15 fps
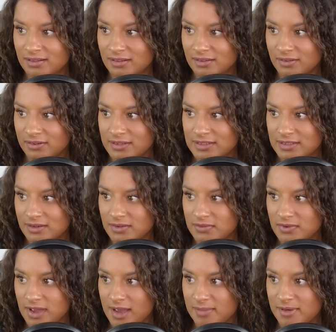Going to
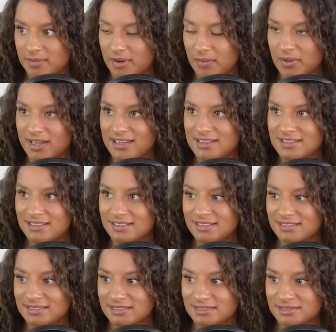confirm in my wallet,
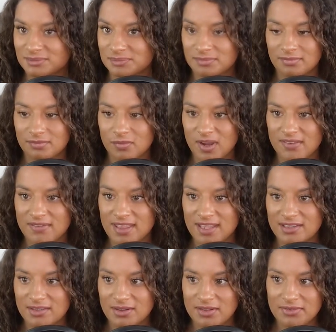wait for that
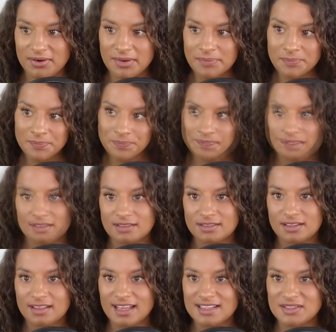to go through.
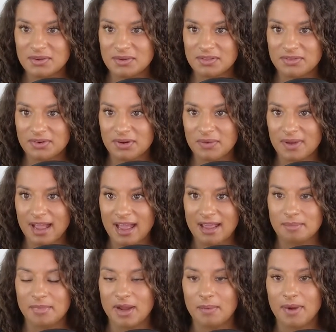So that's gone through
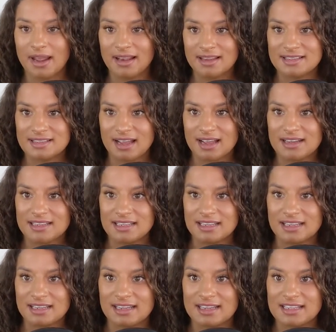and my whitelist
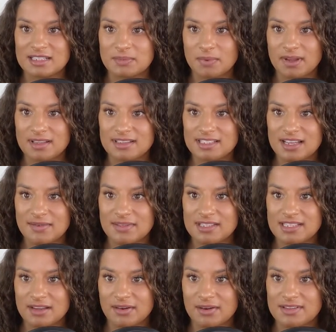ID is
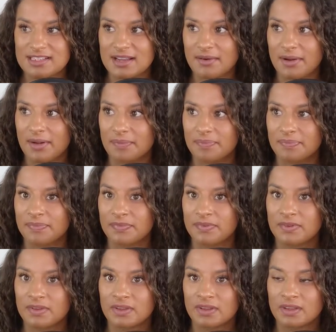1700.
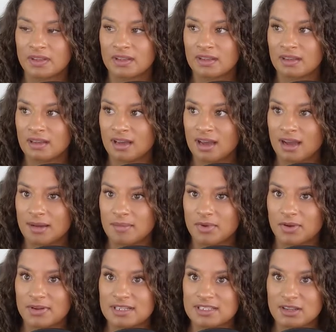I'm
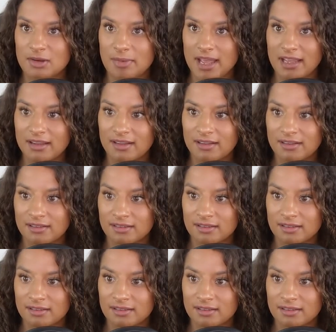going to go back.